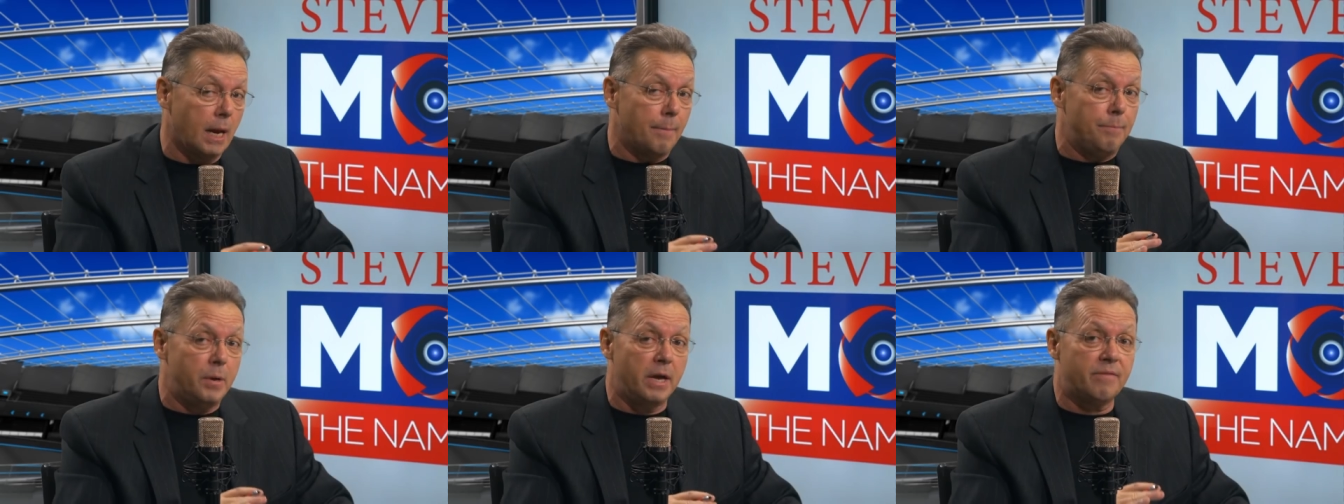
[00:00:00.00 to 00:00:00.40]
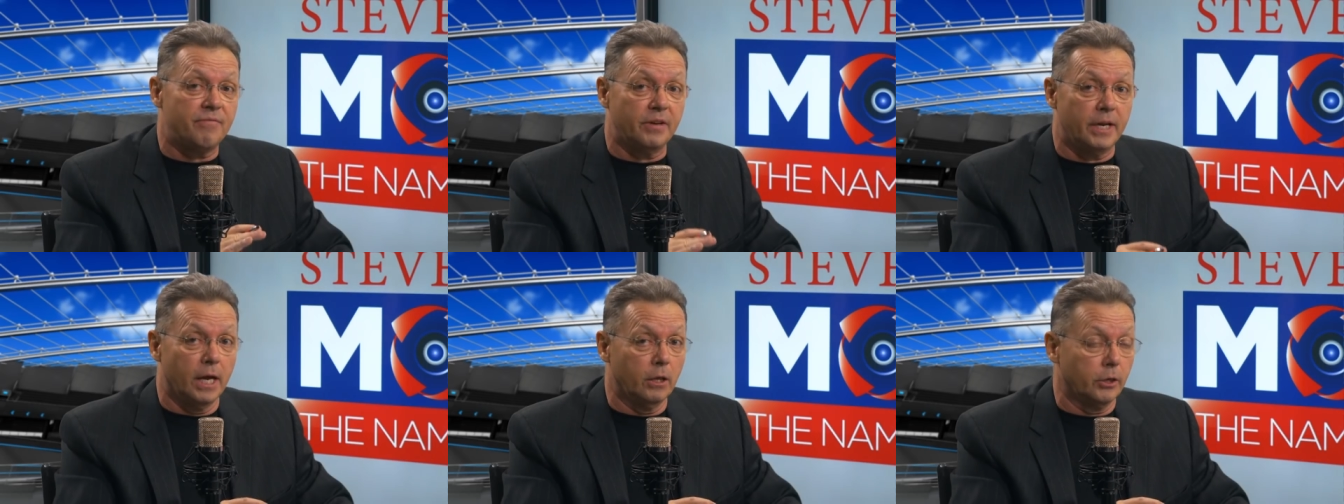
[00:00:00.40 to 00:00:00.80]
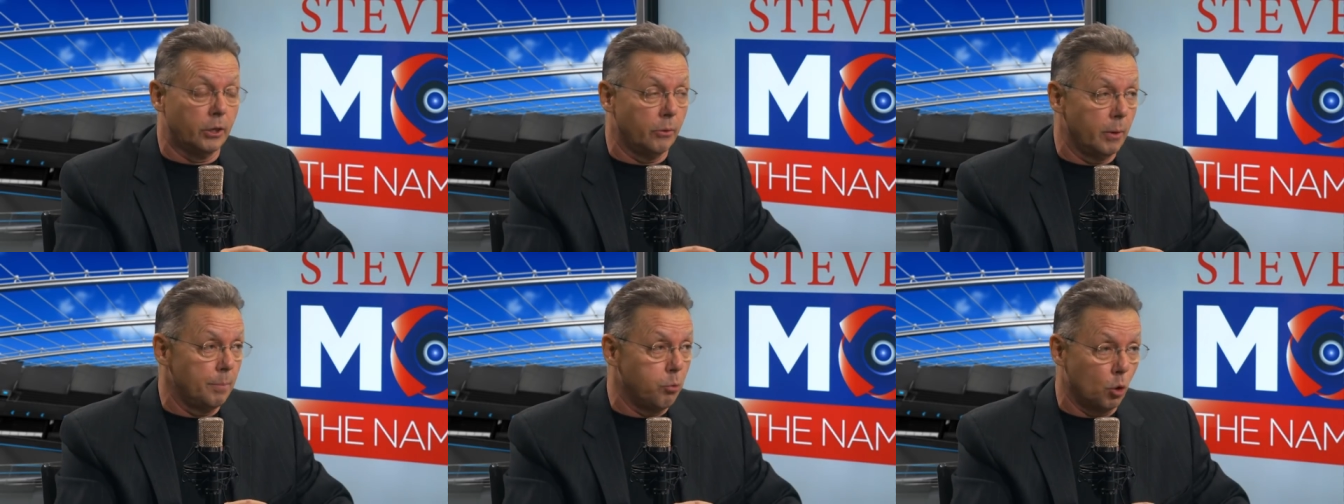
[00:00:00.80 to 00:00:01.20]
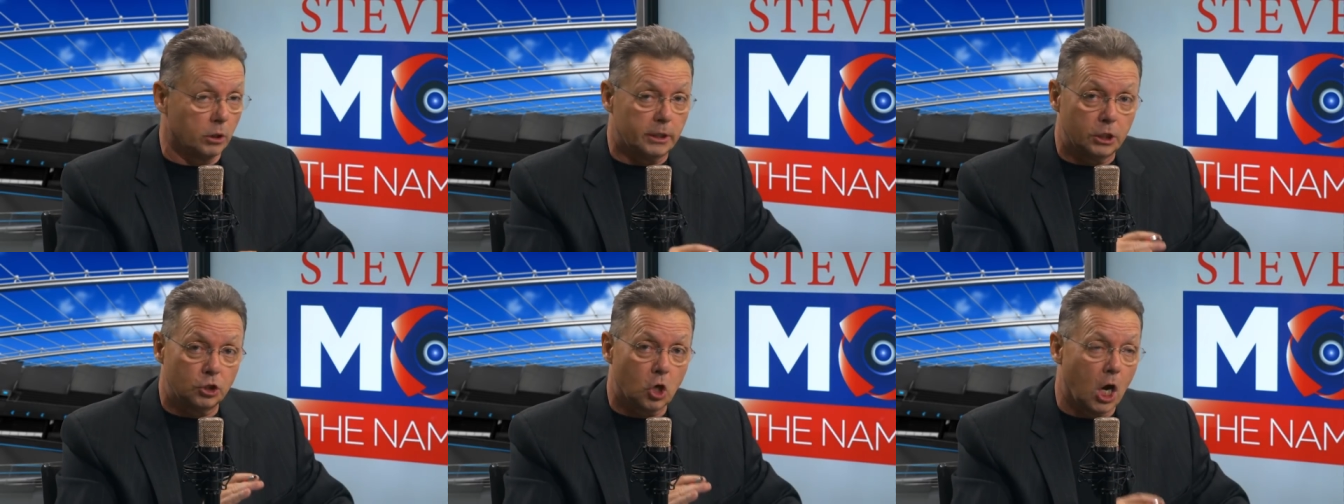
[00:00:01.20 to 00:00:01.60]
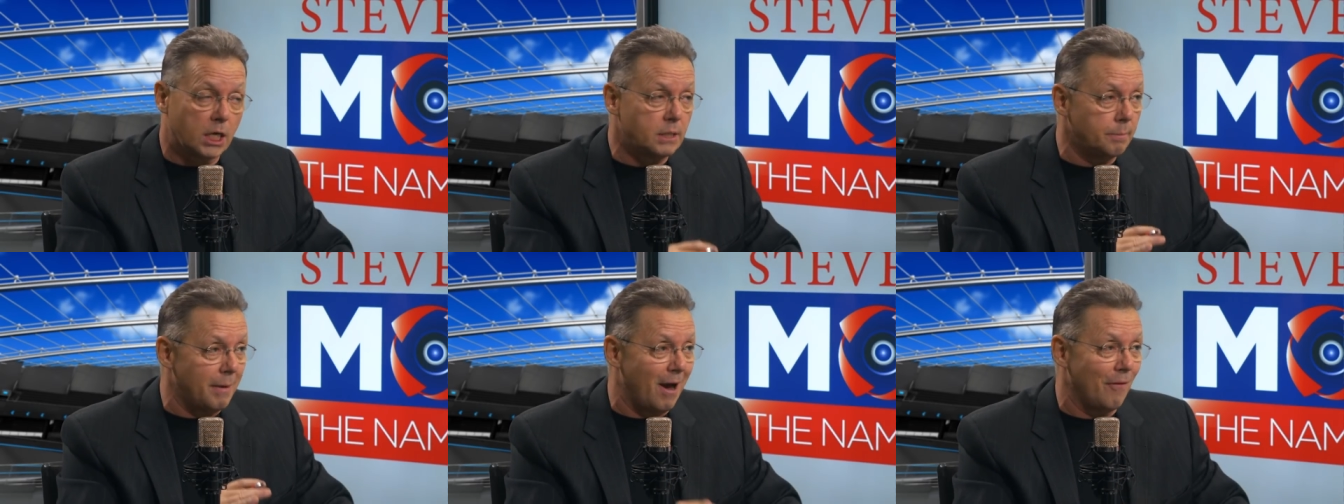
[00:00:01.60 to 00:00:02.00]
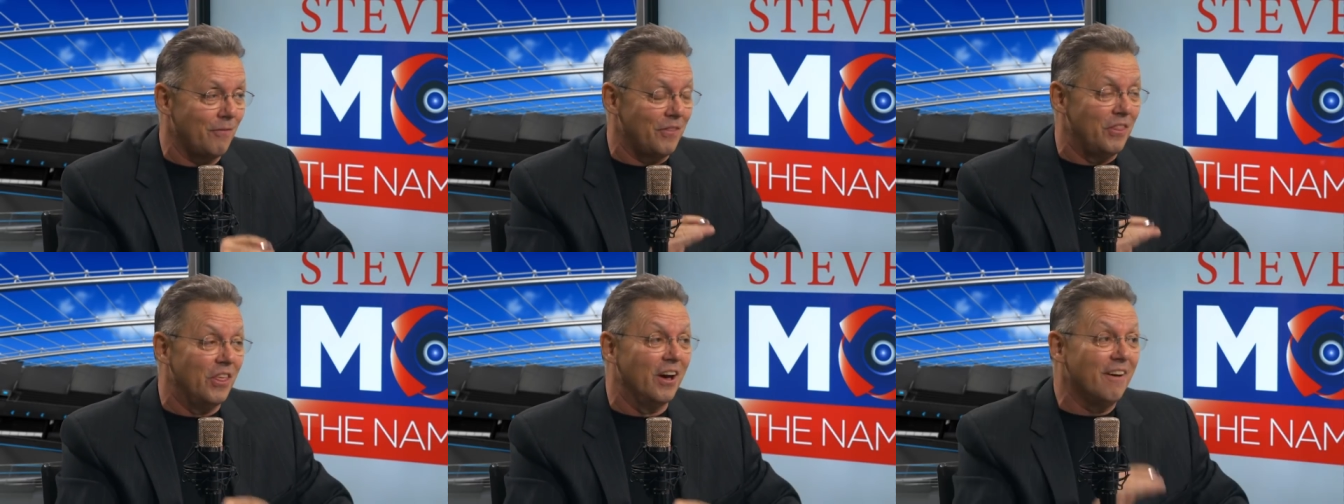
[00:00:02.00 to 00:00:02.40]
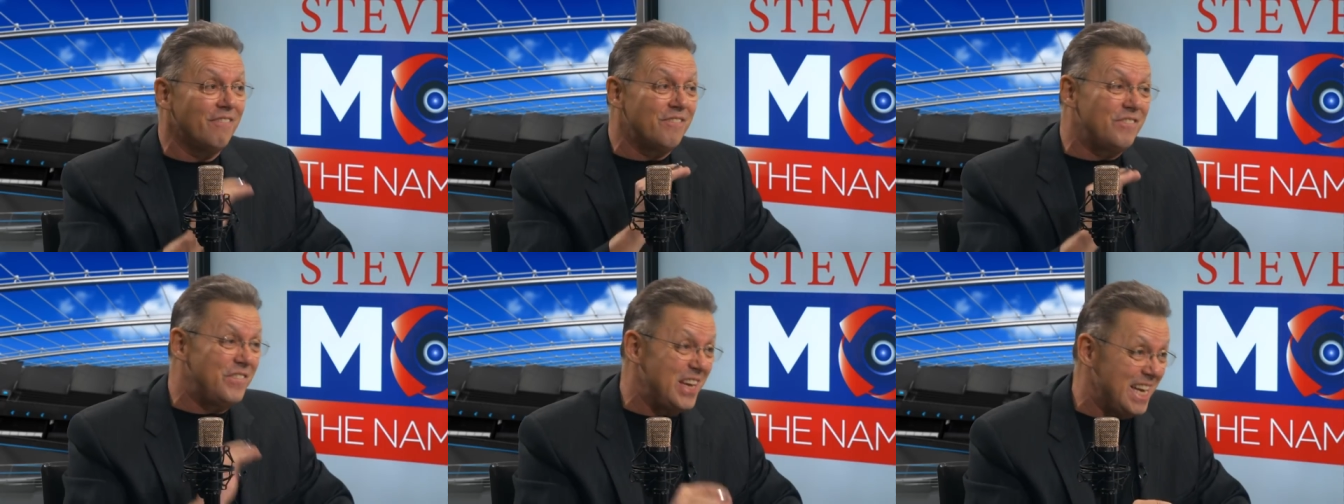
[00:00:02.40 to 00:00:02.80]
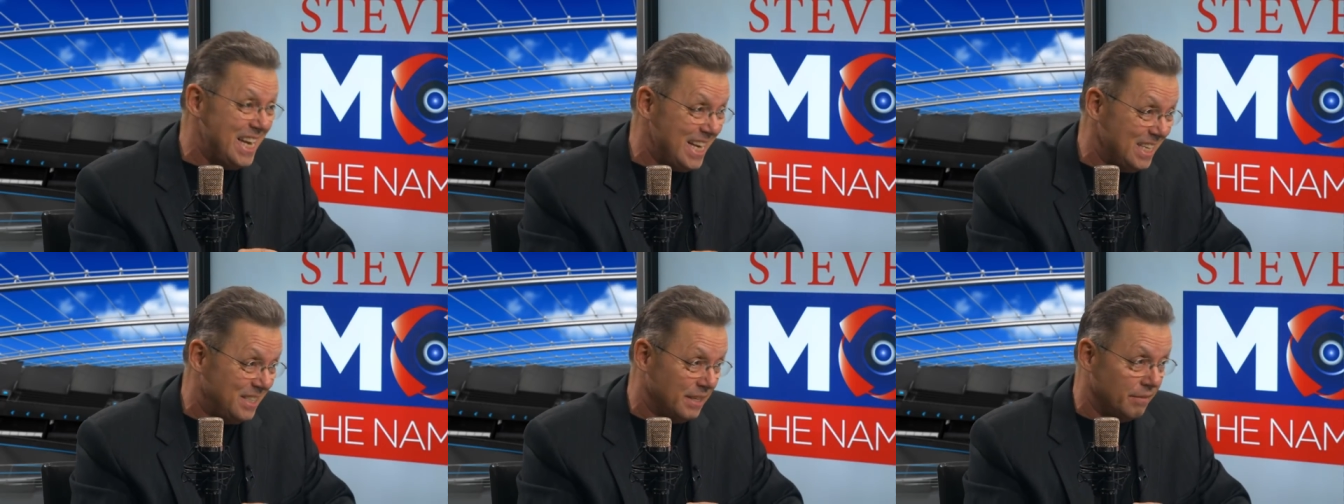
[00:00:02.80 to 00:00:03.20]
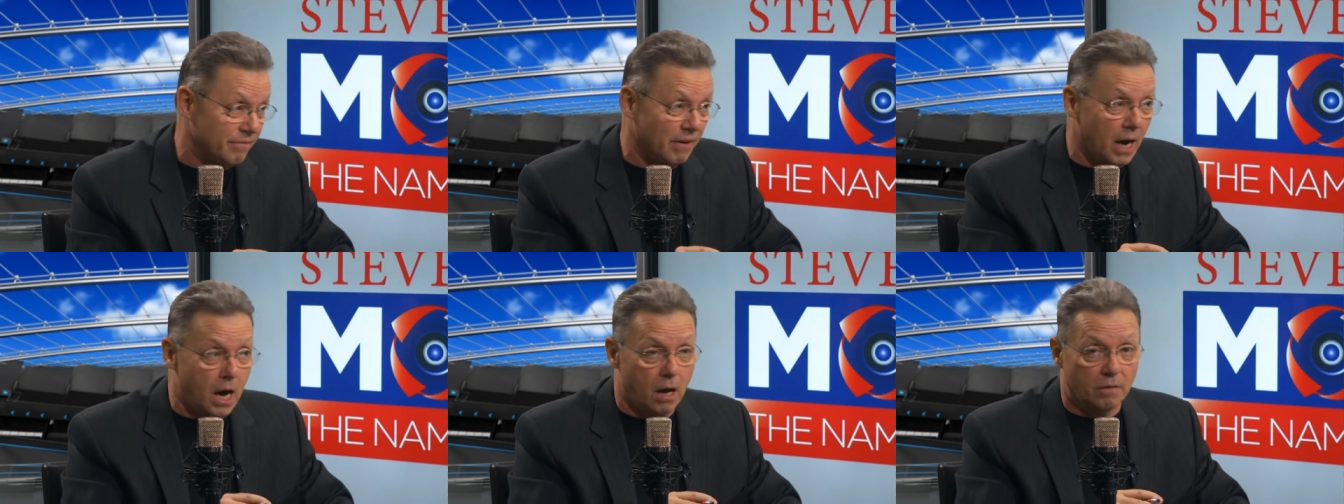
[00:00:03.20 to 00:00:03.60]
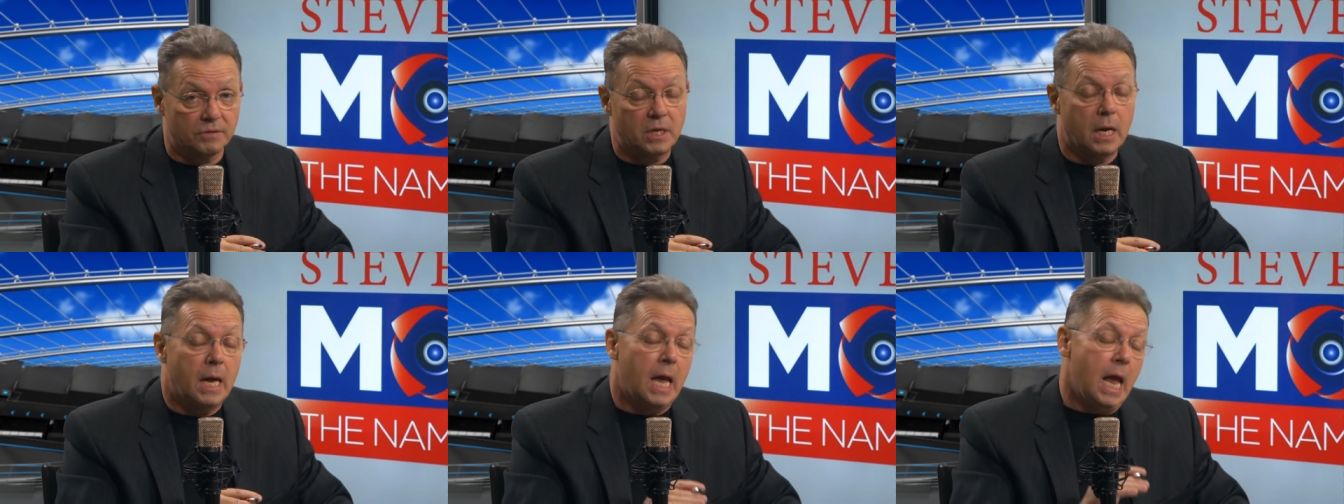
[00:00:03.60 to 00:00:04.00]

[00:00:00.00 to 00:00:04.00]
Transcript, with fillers: a big fidelity report that talked about the fees involved.